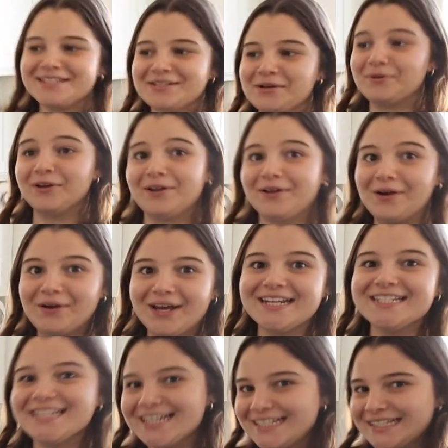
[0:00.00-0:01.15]
so we're gonna go ahead
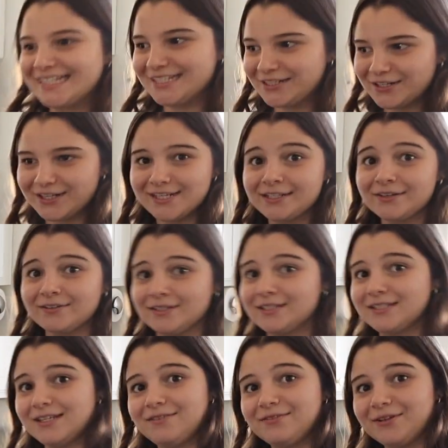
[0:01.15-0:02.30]
and take these cookies out and
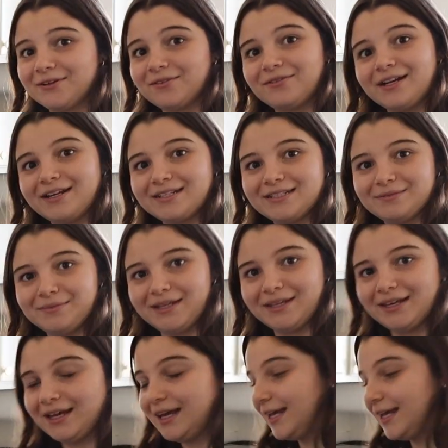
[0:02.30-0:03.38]
see if they're ready to be